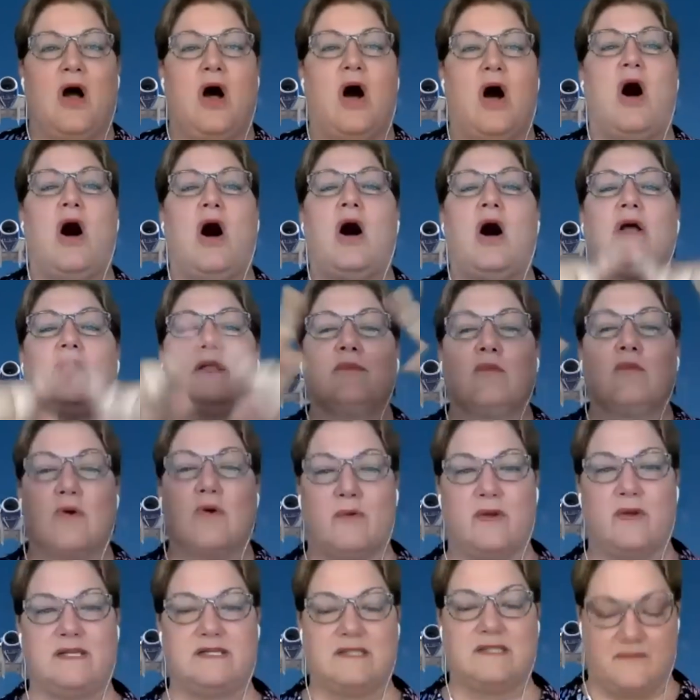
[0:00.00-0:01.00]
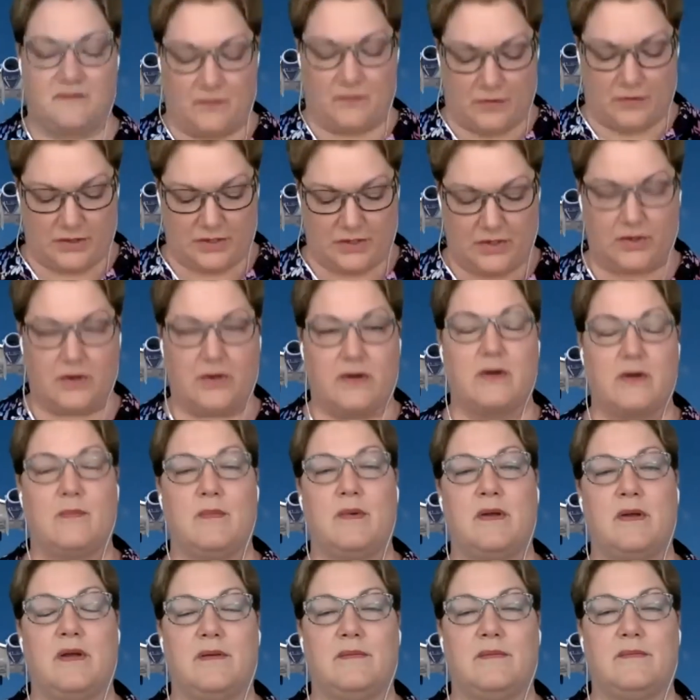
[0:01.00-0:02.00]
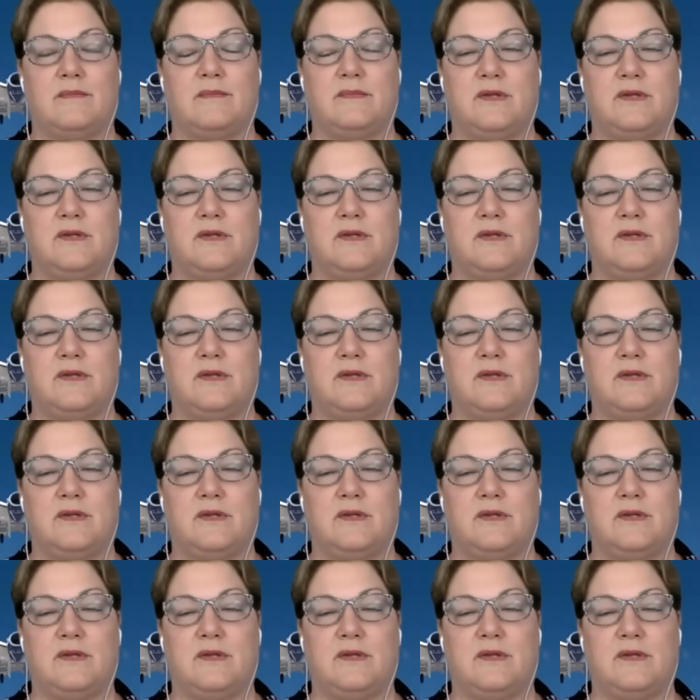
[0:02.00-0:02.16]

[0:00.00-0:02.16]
all the more reason for your uh,